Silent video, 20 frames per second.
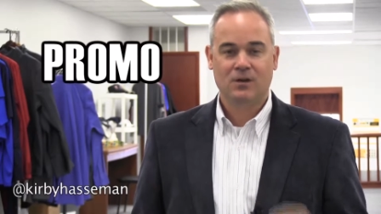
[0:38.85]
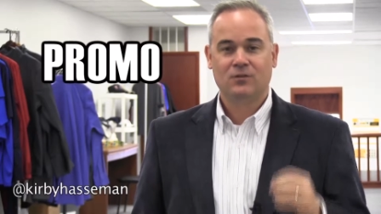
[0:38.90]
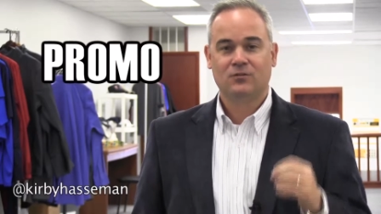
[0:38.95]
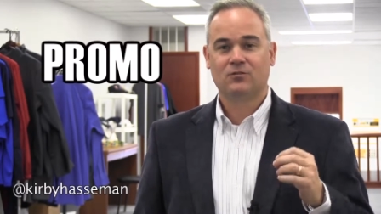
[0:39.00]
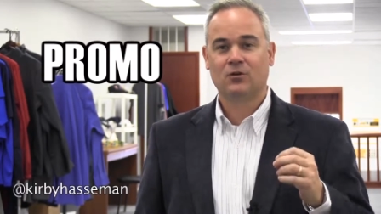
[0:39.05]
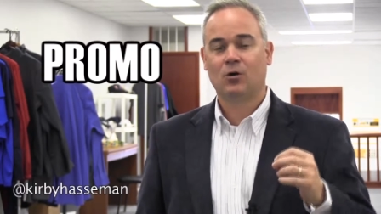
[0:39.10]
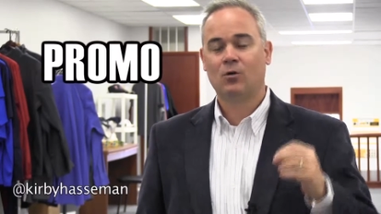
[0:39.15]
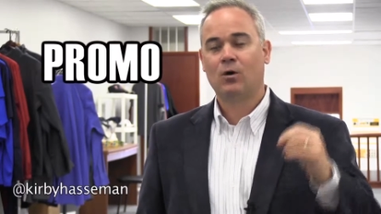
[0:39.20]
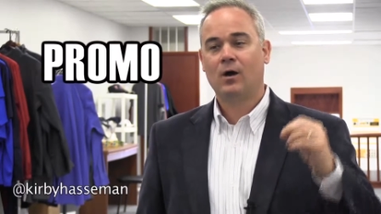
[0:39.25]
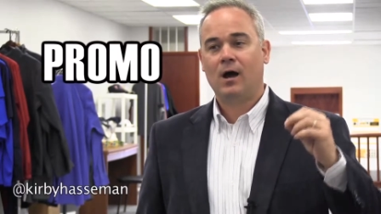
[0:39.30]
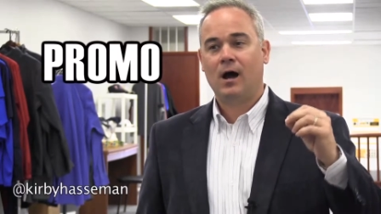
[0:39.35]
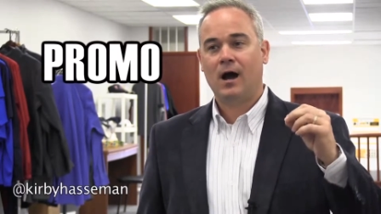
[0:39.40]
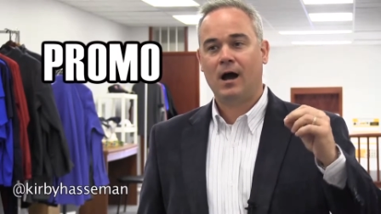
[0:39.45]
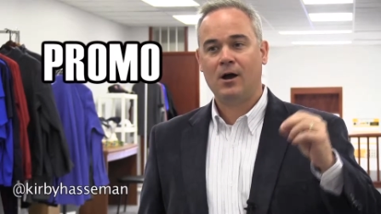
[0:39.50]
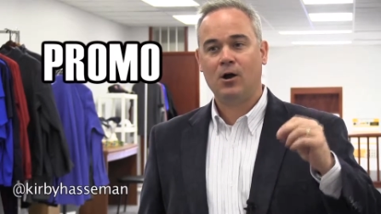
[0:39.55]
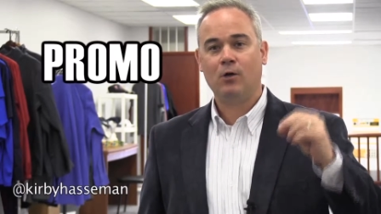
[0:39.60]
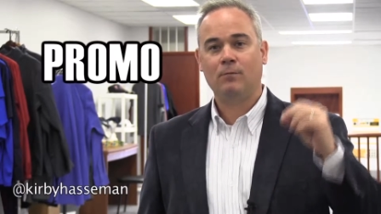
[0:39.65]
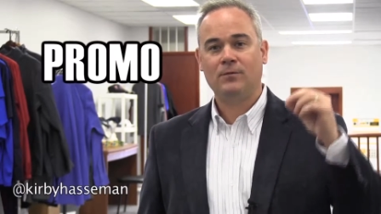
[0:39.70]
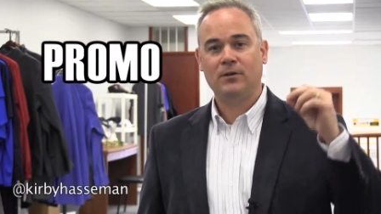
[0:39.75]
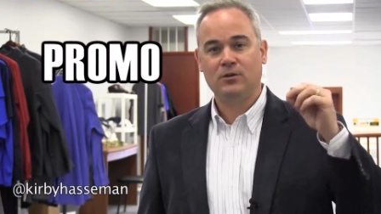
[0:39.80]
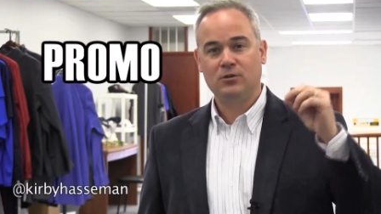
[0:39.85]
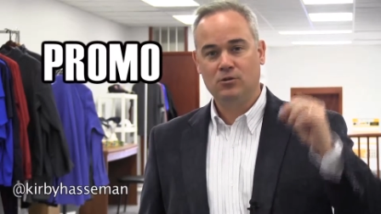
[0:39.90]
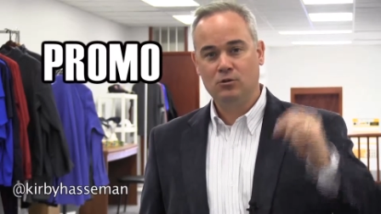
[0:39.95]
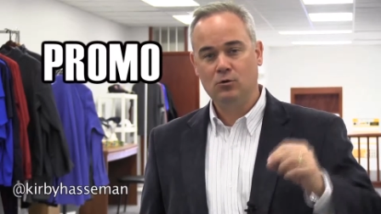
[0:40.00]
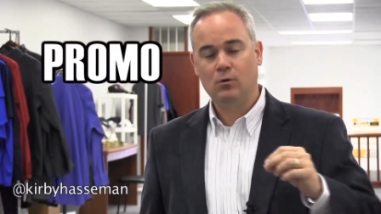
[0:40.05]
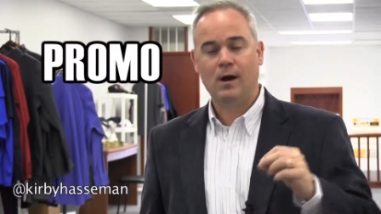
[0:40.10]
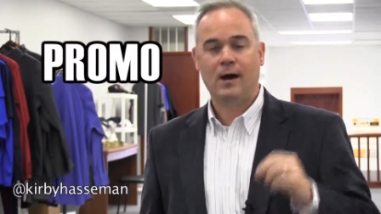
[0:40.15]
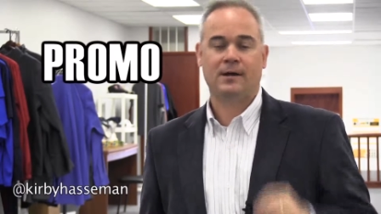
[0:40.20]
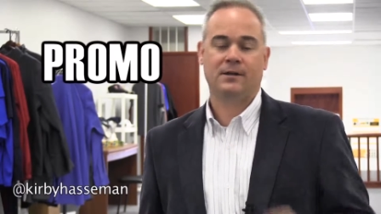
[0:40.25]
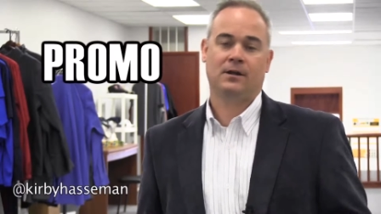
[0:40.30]
So I hope that
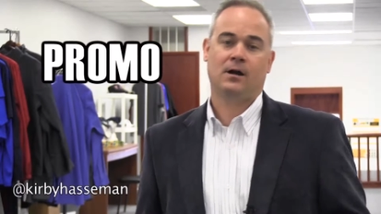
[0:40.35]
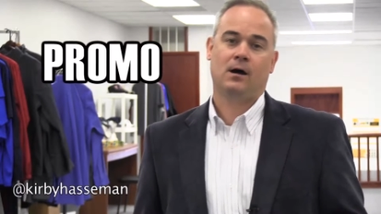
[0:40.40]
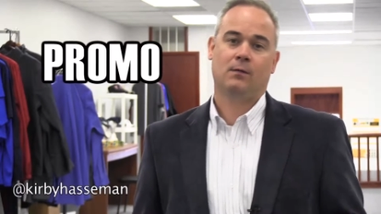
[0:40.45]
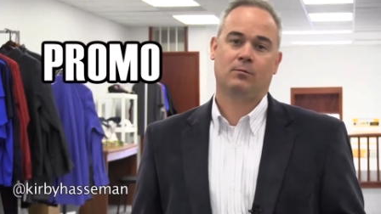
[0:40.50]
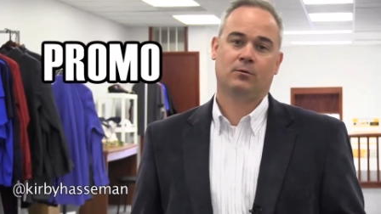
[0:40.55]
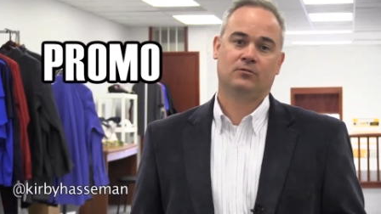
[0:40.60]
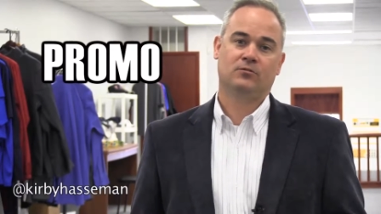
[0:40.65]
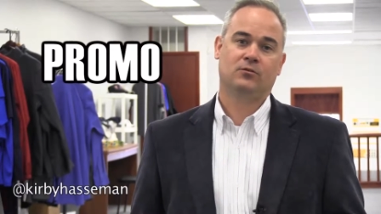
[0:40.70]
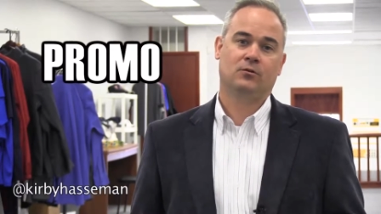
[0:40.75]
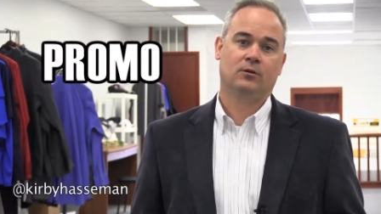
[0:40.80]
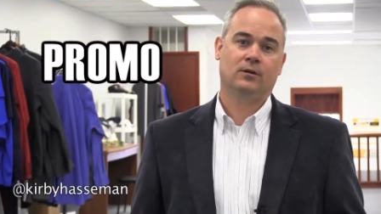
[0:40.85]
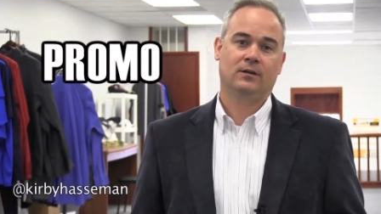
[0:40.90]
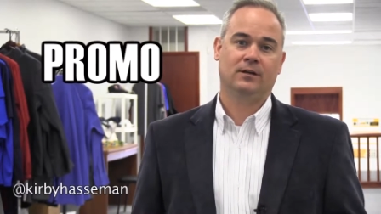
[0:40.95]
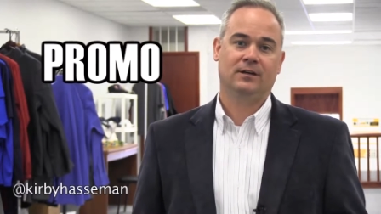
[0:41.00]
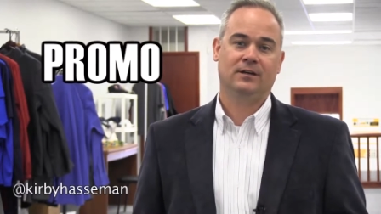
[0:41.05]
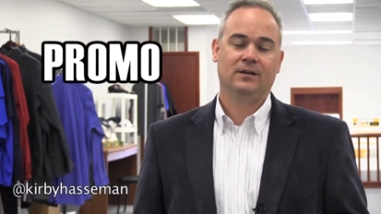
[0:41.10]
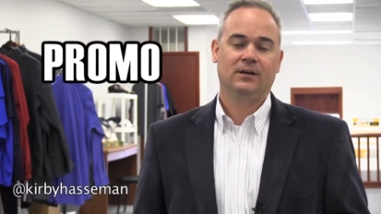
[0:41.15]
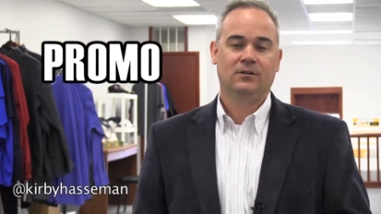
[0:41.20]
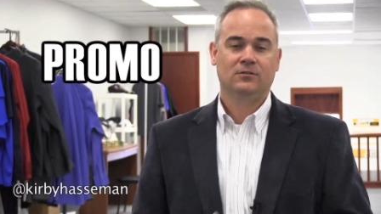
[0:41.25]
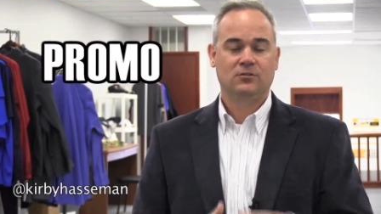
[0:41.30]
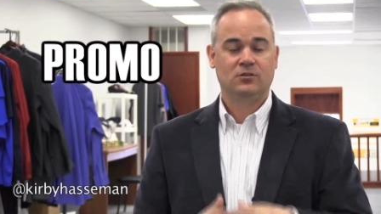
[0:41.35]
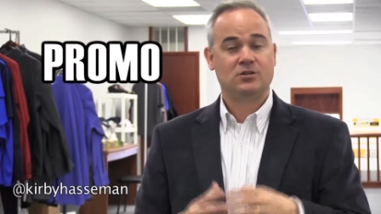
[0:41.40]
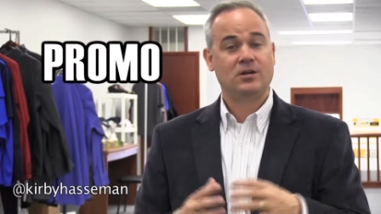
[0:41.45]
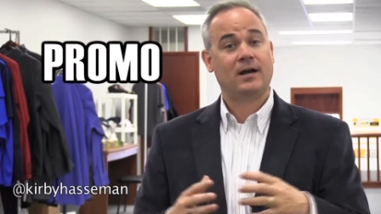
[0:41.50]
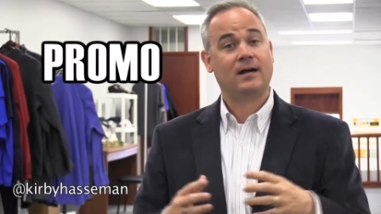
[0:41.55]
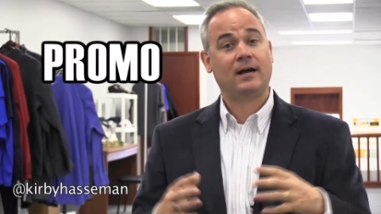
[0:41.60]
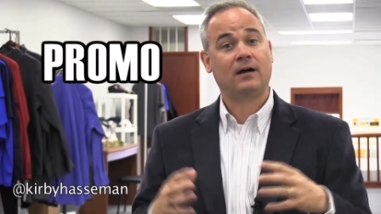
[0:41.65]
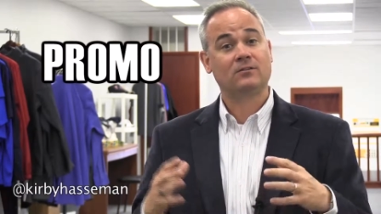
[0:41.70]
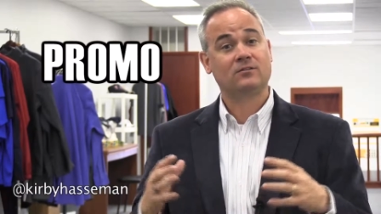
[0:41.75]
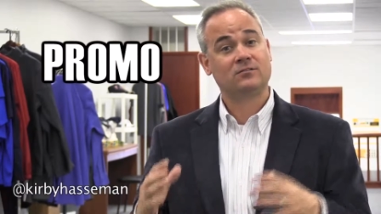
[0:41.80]
you had an opportunity to
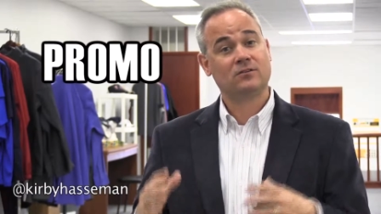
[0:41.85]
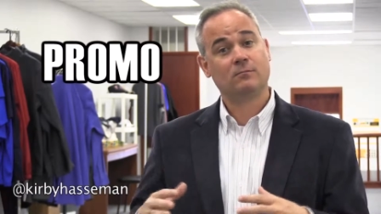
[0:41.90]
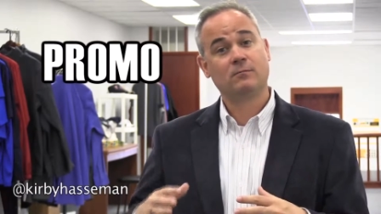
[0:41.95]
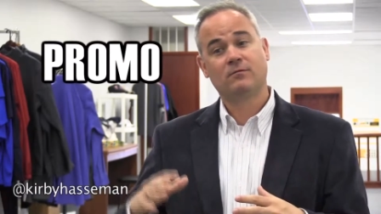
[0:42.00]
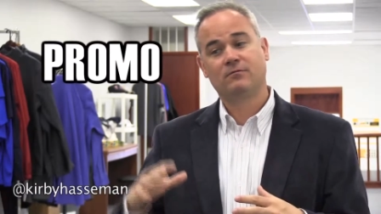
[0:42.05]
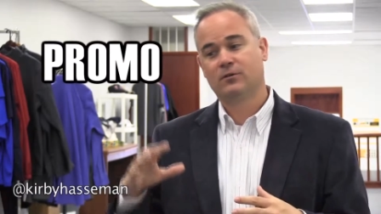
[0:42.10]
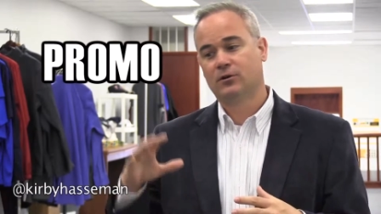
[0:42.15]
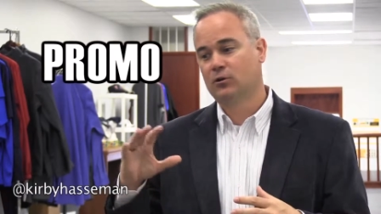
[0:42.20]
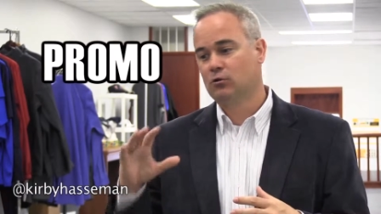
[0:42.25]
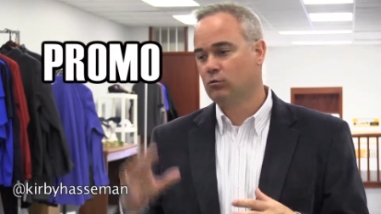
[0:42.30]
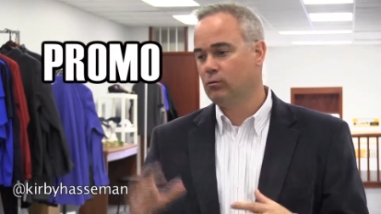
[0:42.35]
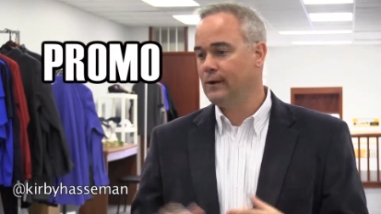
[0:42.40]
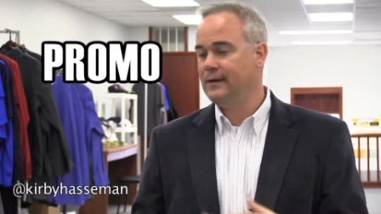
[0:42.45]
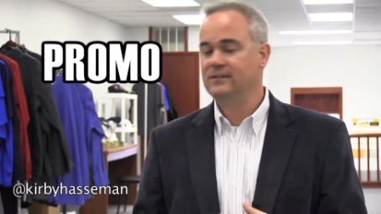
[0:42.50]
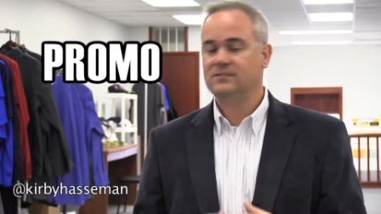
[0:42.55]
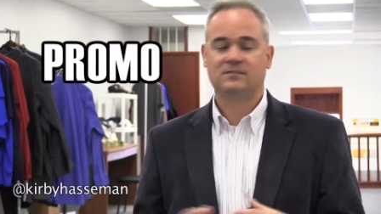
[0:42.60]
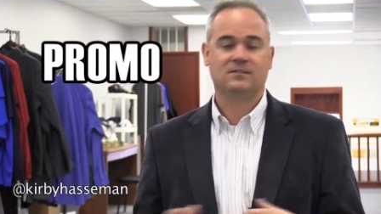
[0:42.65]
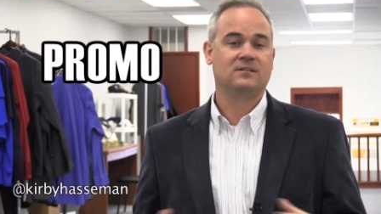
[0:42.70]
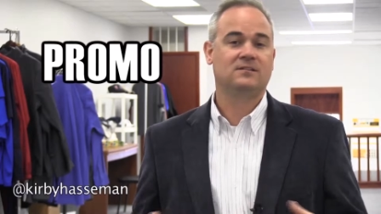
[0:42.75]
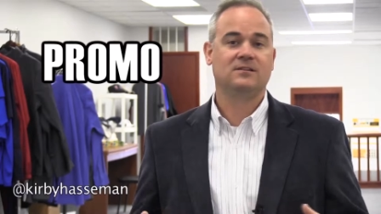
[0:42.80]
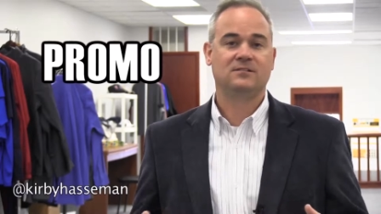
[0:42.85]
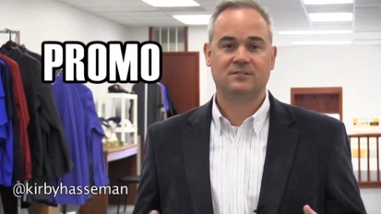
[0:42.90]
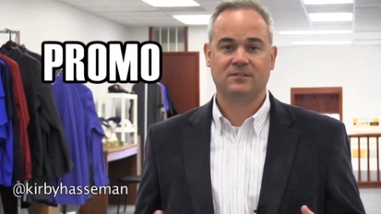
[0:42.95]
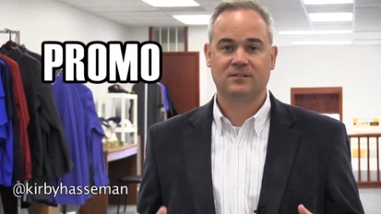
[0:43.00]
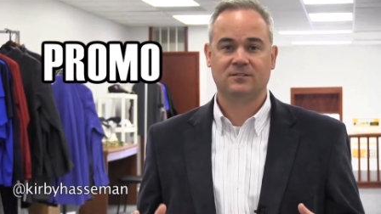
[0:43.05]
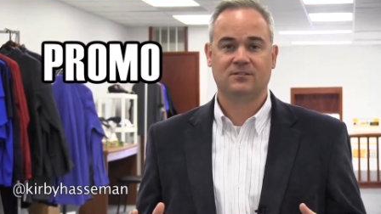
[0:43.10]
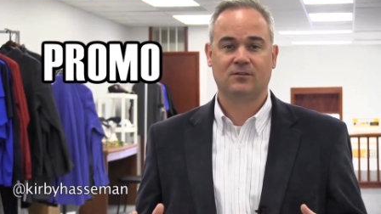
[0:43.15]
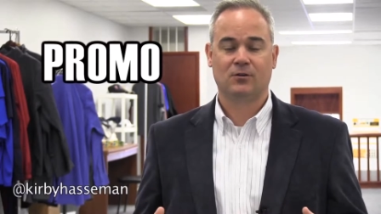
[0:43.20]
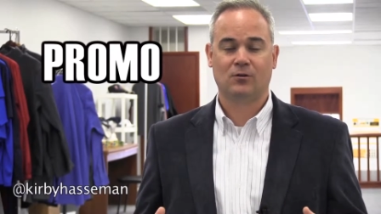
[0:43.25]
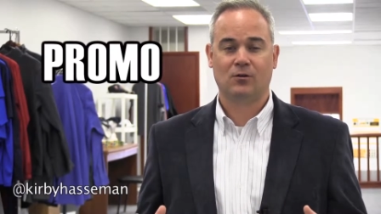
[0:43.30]
check out some of the great
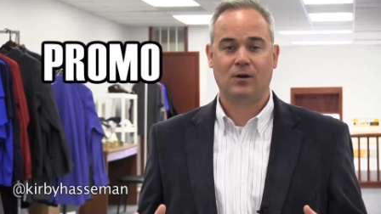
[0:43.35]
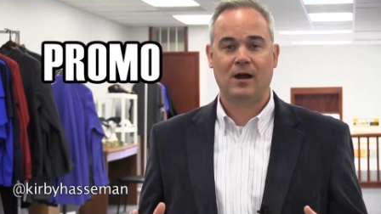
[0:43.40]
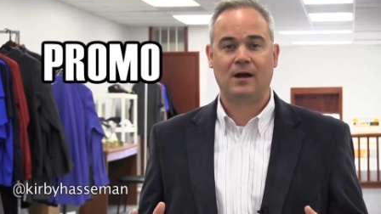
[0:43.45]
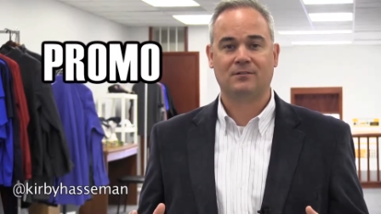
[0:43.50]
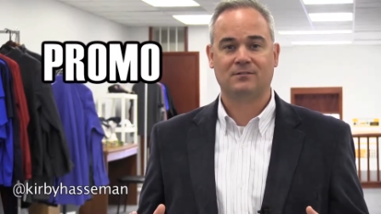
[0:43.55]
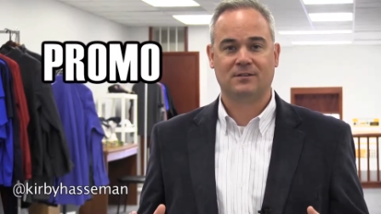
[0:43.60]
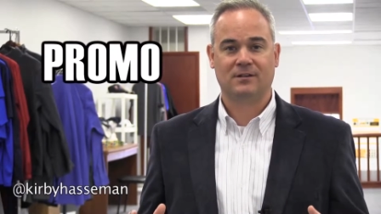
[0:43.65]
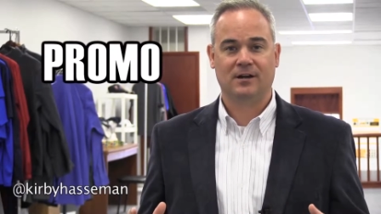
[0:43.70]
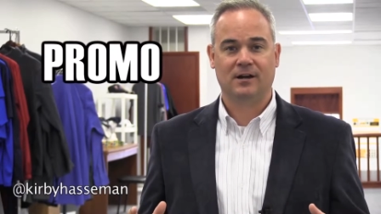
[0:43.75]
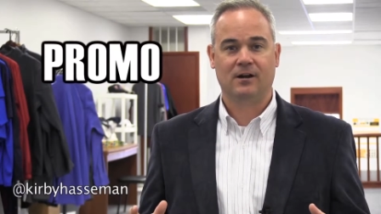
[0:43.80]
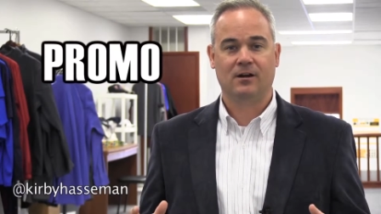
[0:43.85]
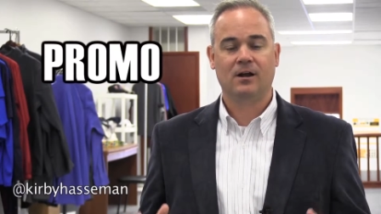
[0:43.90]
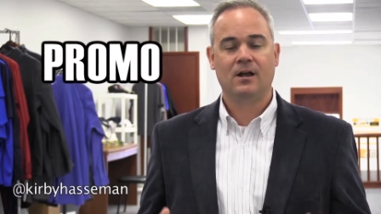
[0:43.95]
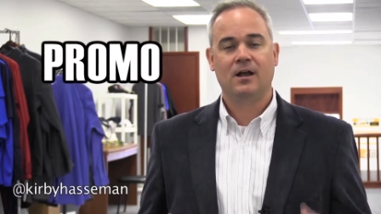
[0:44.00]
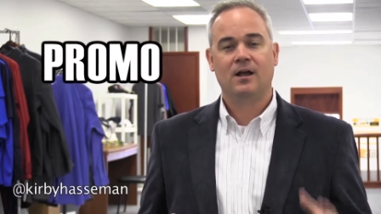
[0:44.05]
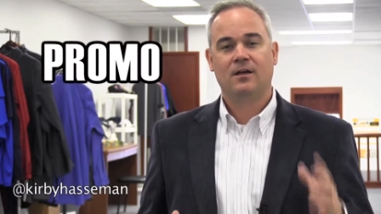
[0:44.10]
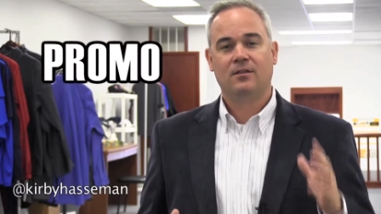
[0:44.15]
statistics that are out out there